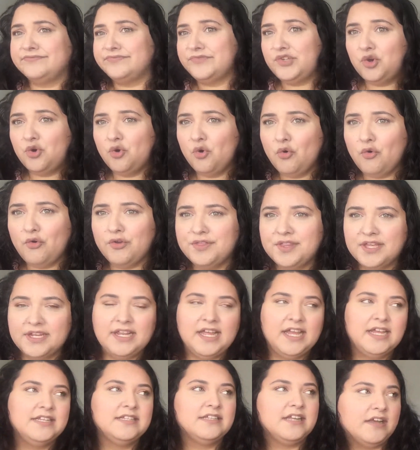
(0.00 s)
cool, and then
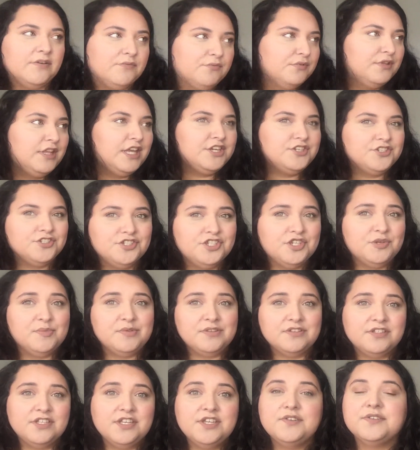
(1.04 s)
like relationship
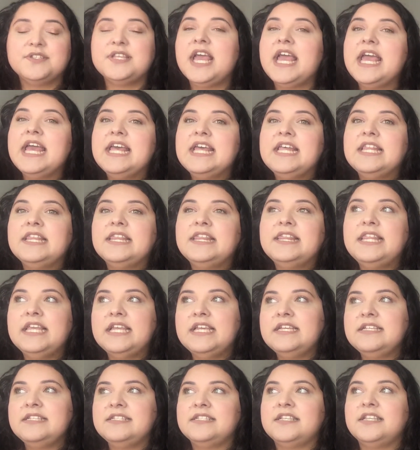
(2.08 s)
ensues.
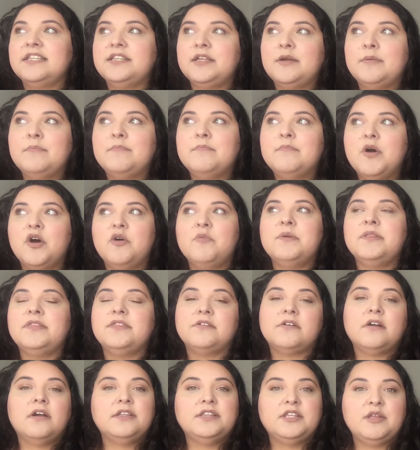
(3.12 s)
This, the moment
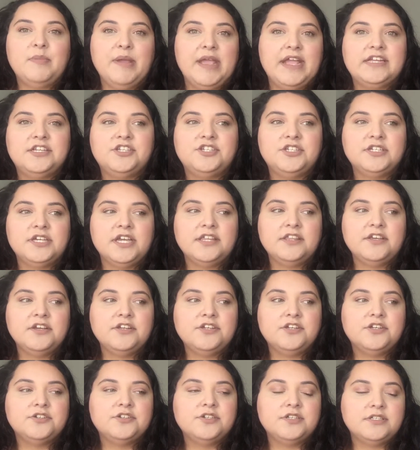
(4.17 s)
they're on the page together,
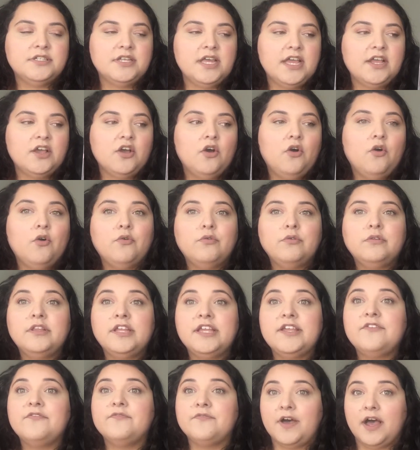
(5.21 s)
you're just like,
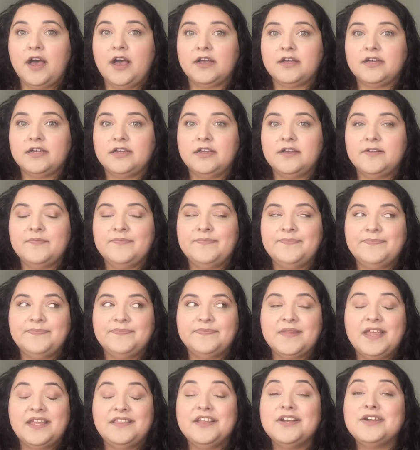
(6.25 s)
holy fuck.
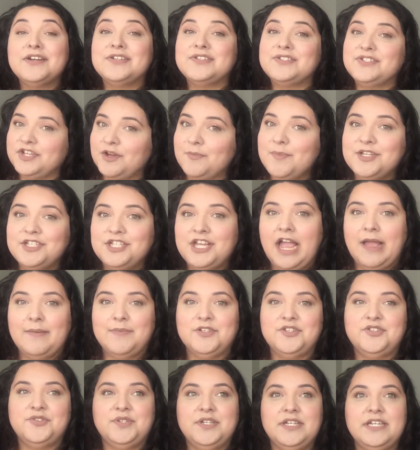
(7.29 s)
There is so much
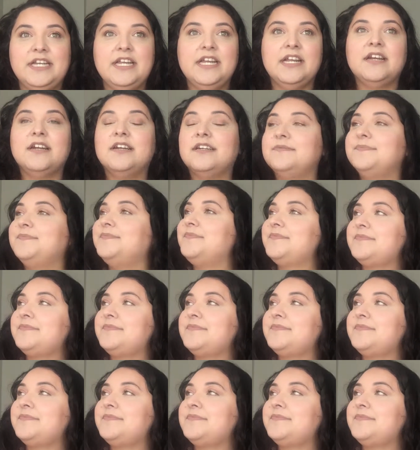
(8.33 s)
chemistry in here.